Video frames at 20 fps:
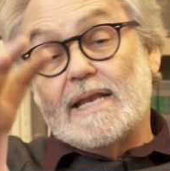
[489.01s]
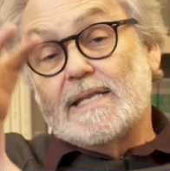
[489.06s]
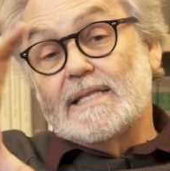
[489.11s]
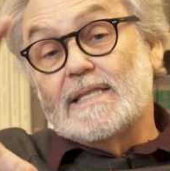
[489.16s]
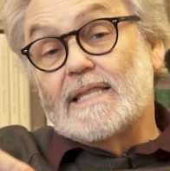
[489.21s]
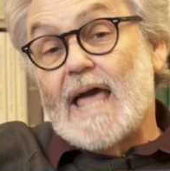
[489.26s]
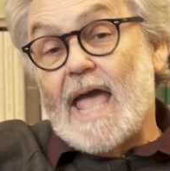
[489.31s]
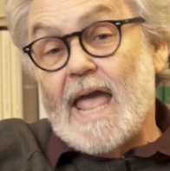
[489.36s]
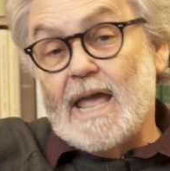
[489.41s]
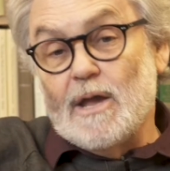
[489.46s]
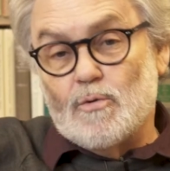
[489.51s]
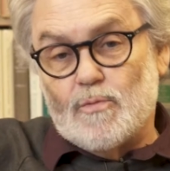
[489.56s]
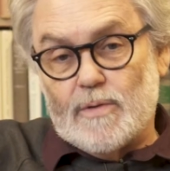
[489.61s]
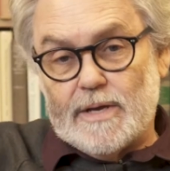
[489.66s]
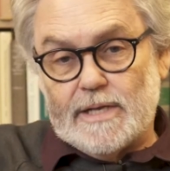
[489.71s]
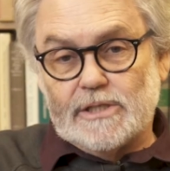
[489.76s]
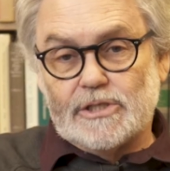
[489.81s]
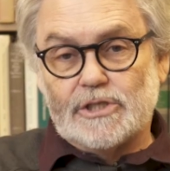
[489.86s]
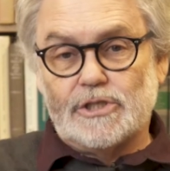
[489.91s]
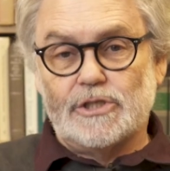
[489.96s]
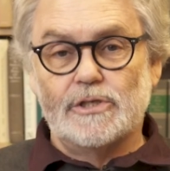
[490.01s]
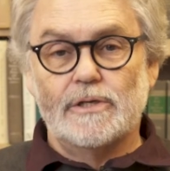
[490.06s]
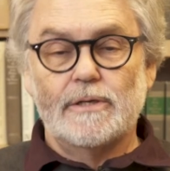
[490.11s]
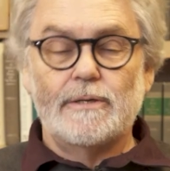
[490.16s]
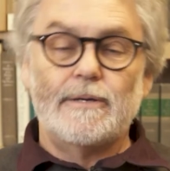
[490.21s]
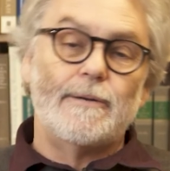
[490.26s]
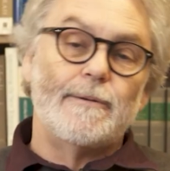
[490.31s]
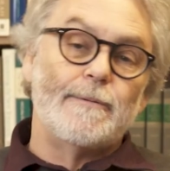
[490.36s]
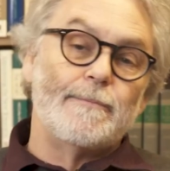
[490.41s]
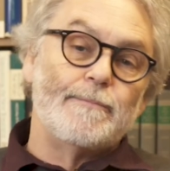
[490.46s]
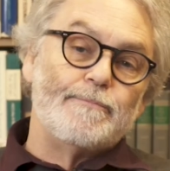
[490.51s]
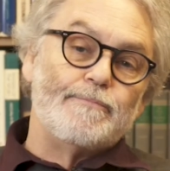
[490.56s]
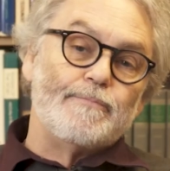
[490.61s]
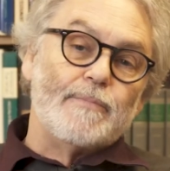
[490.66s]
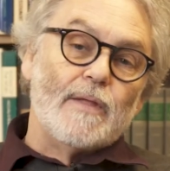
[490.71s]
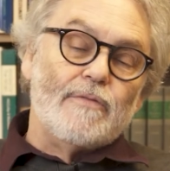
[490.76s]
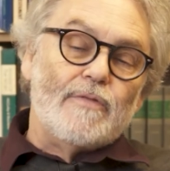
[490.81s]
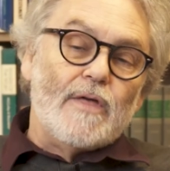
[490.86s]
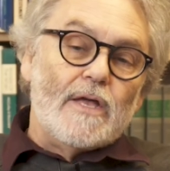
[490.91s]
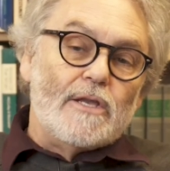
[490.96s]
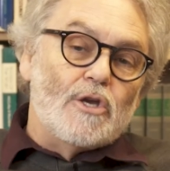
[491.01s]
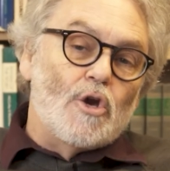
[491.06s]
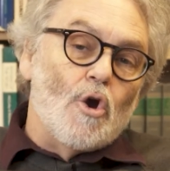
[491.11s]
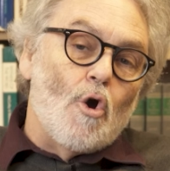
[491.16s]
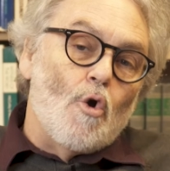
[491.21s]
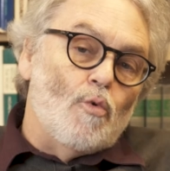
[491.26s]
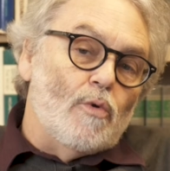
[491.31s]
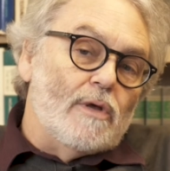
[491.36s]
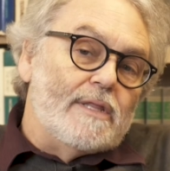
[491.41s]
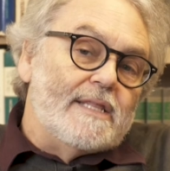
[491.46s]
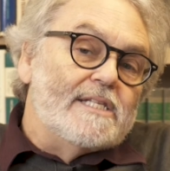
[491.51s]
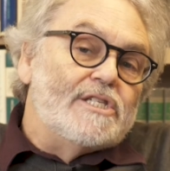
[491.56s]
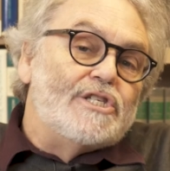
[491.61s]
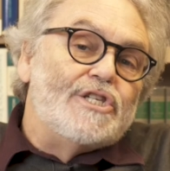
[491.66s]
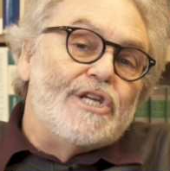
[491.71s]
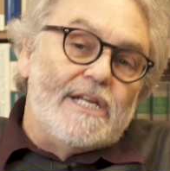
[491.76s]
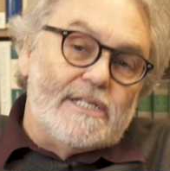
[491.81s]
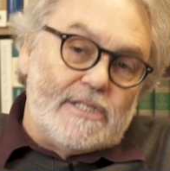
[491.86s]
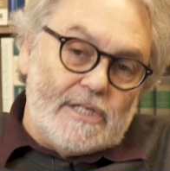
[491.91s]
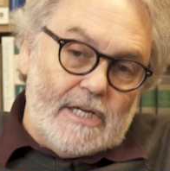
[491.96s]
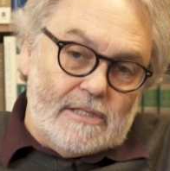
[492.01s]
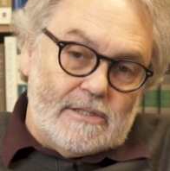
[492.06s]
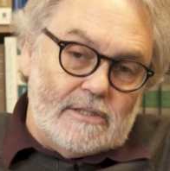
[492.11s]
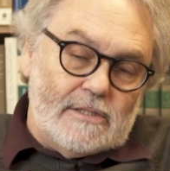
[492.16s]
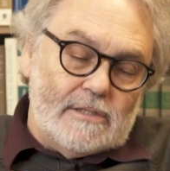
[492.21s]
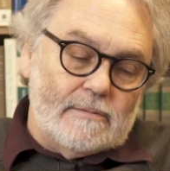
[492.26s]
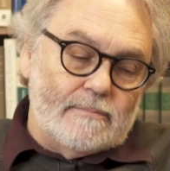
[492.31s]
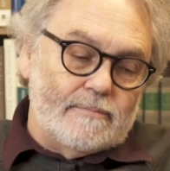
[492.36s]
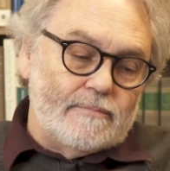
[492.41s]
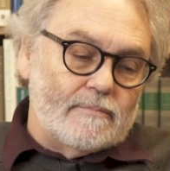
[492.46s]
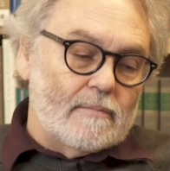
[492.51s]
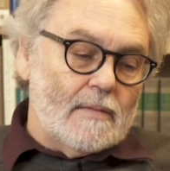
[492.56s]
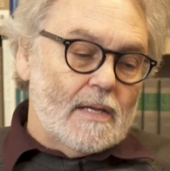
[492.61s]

and language that go with Jesus.